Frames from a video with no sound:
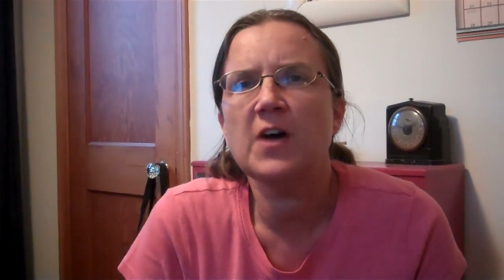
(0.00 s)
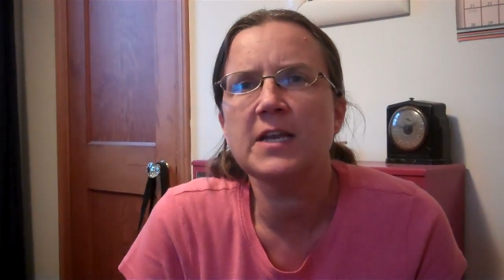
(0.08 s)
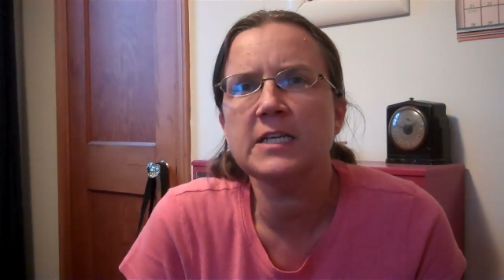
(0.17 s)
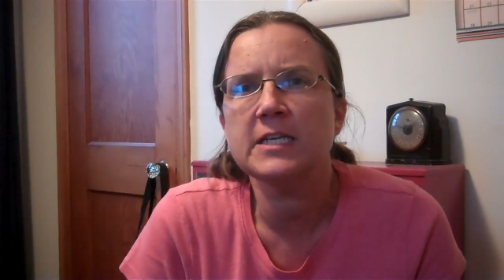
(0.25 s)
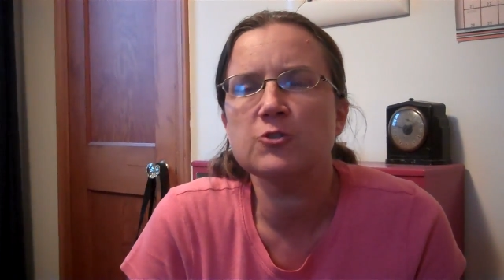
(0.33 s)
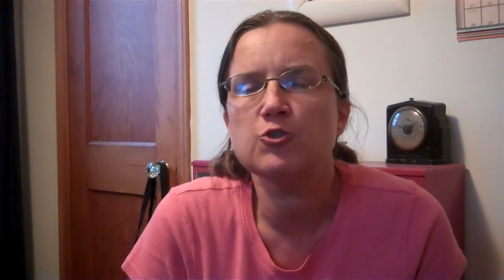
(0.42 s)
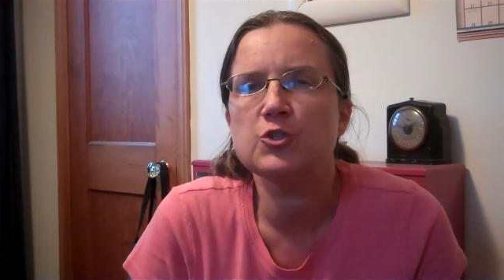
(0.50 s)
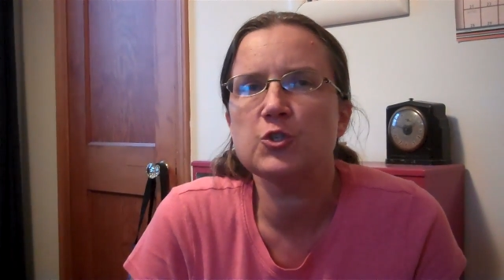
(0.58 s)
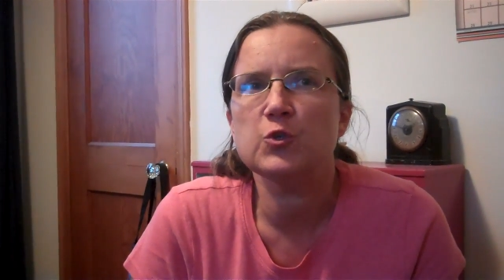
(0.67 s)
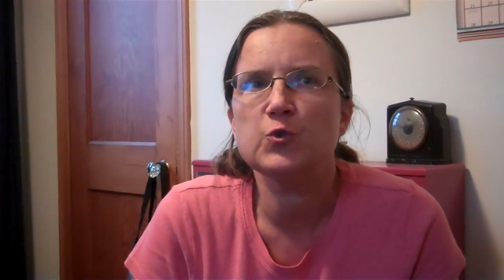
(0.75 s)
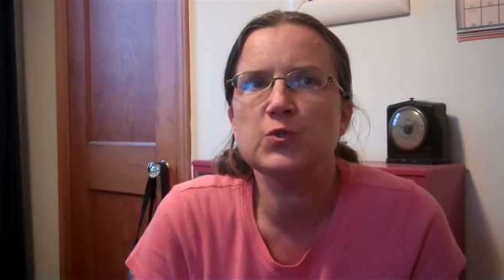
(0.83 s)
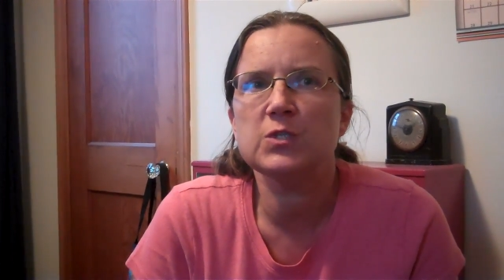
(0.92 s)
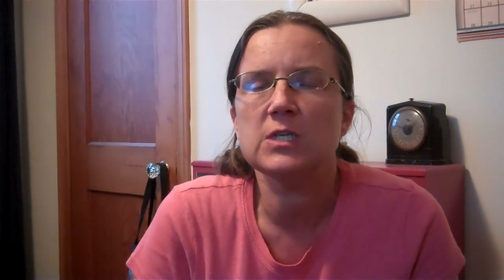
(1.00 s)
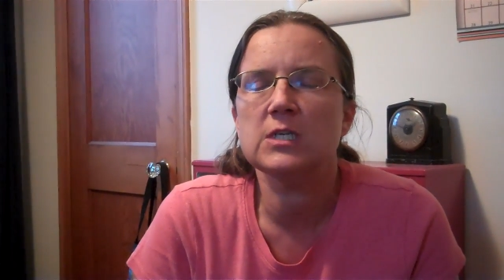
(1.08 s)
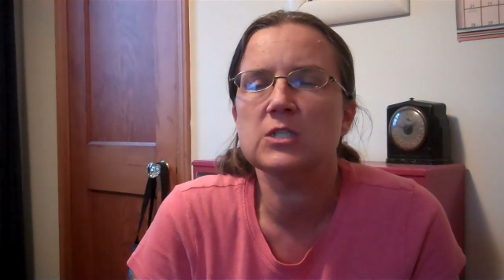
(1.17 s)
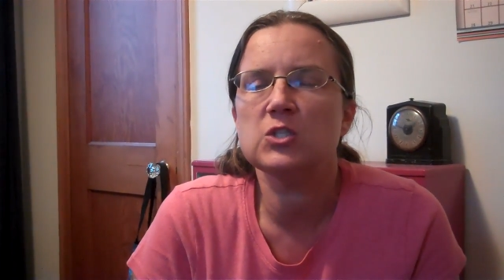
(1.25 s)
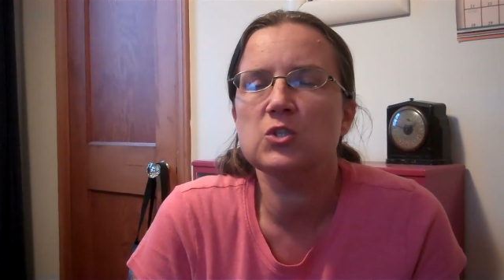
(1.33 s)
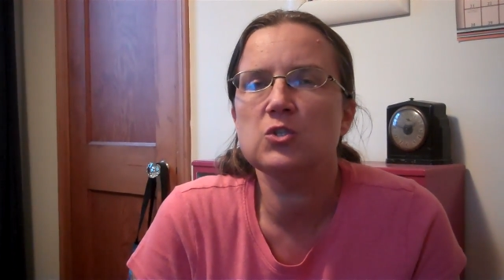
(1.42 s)
finally introduced
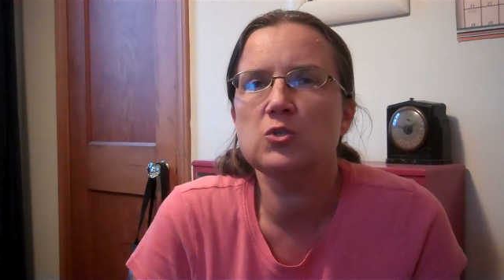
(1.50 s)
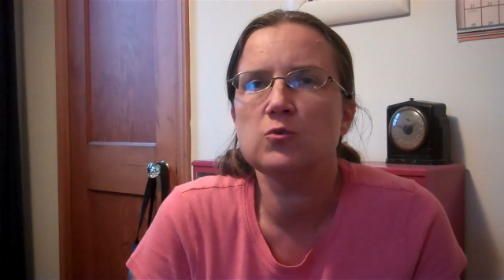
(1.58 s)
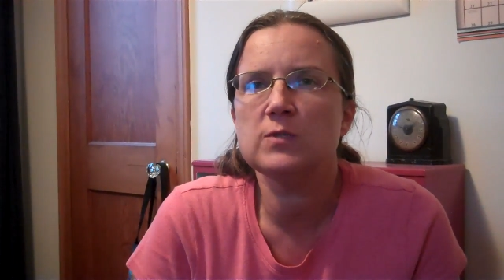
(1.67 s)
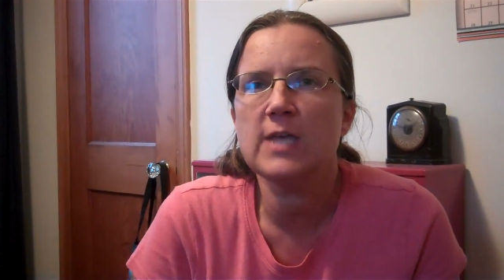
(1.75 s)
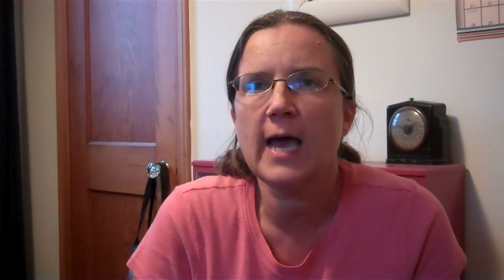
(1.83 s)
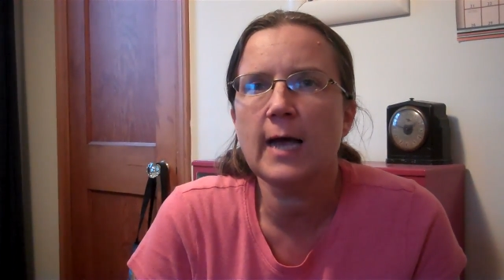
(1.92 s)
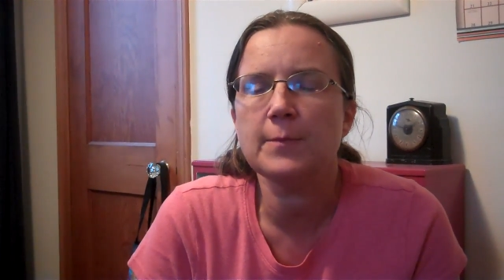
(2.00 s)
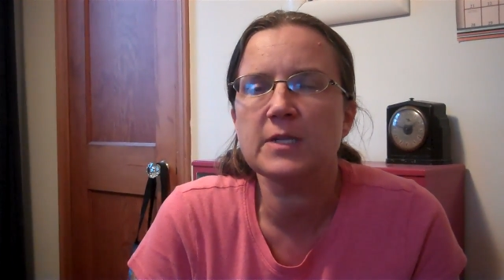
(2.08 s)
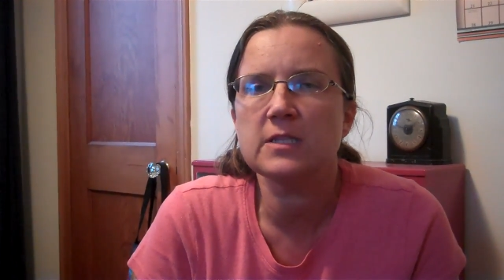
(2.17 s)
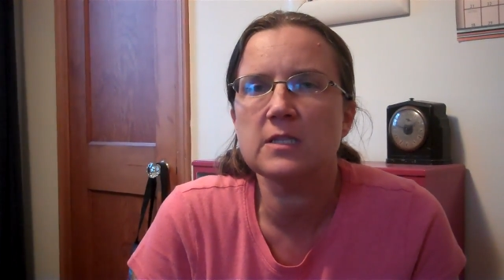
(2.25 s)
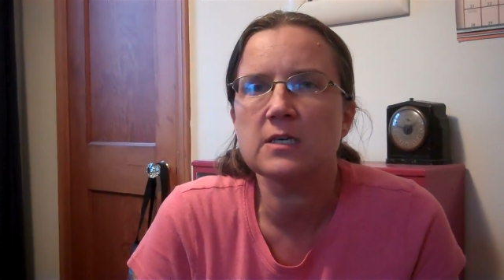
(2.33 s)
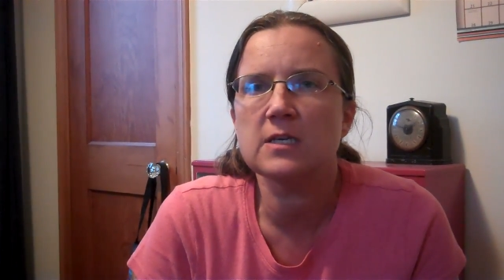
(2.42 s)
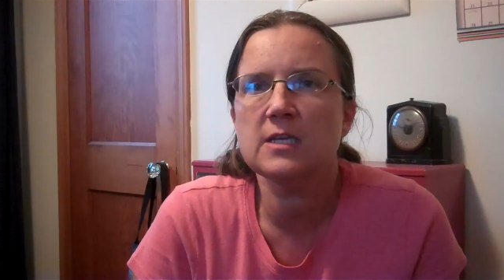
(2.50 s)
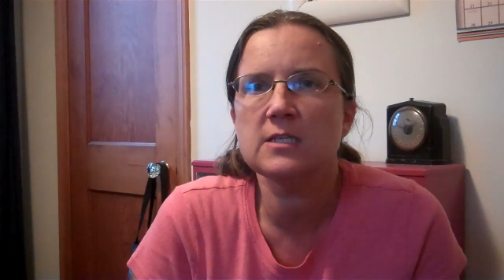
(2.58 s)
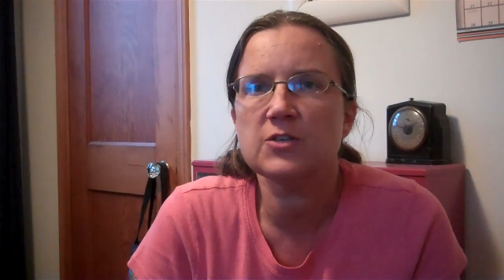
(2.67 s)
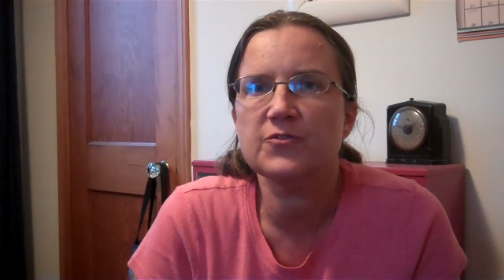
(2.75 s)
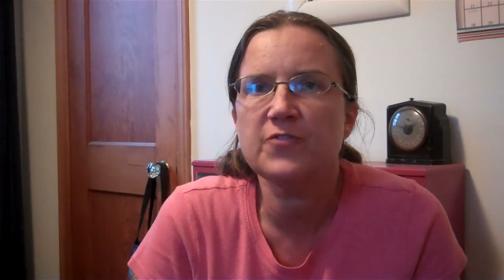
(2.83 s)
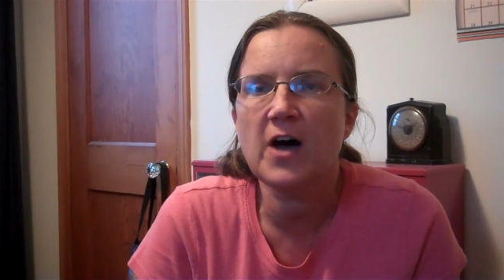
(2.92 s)
its new tablet, the
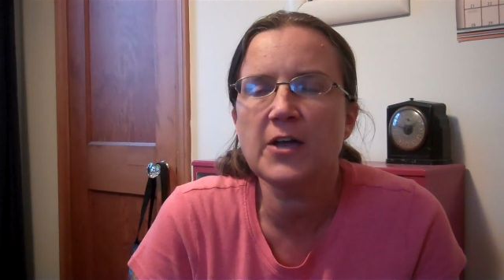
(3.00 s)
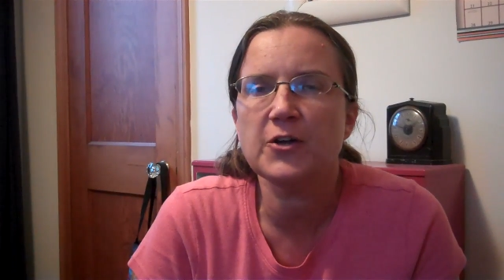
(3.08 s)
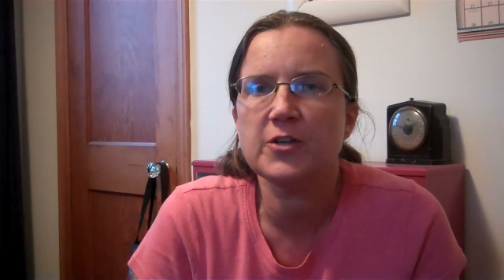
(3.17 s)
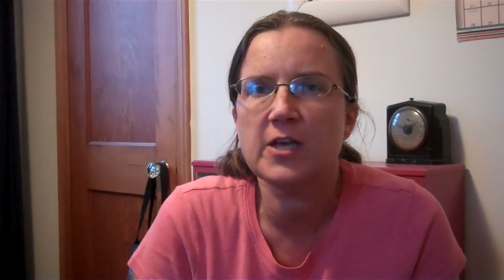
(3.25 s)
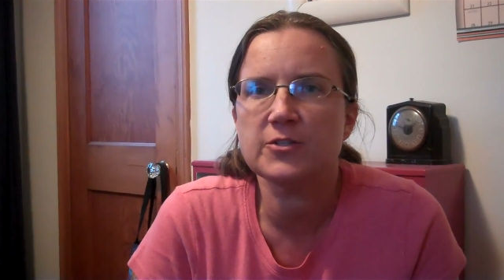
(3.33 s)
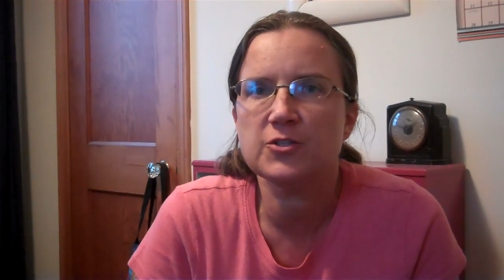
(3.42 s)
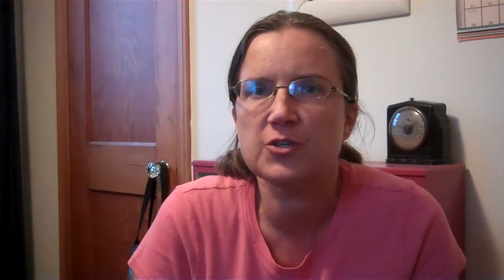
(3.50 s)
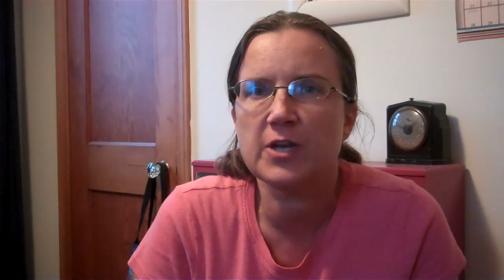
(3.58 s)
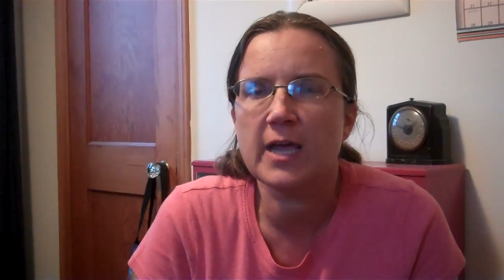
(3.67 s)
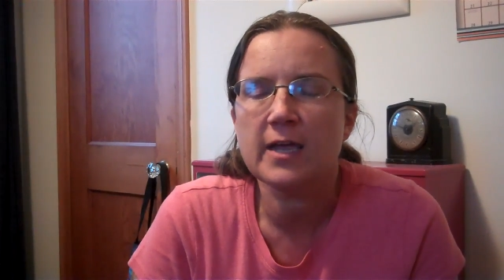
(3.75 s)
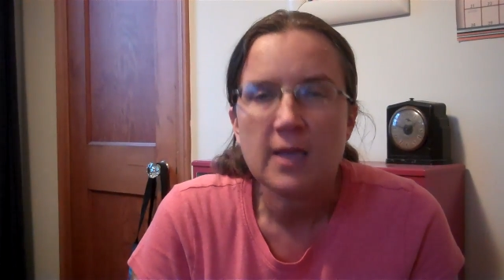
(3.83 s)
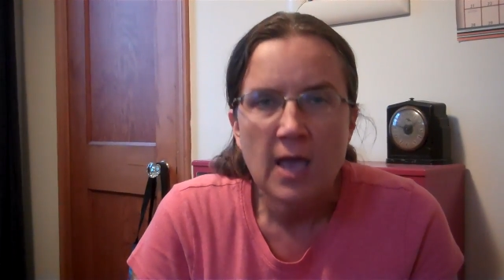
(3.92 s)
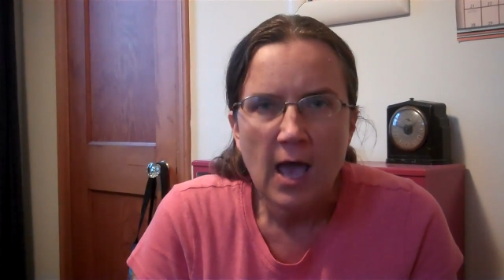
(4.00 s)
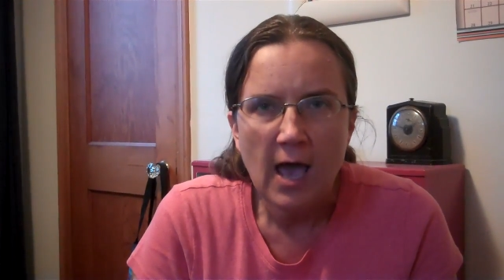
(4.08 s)
Kindle Fire, yesterday